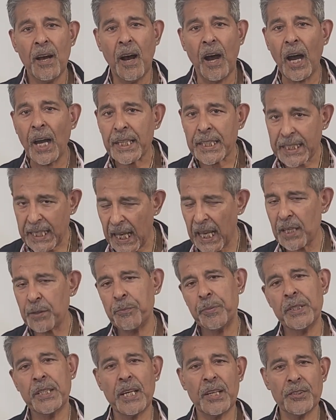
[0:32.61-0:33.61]
I can
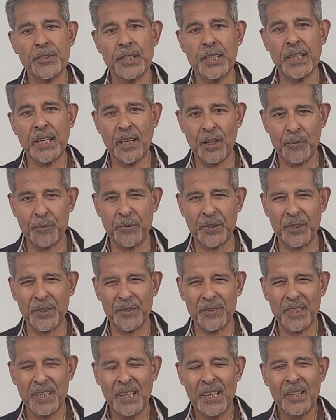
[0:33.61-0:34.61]
potentially help you.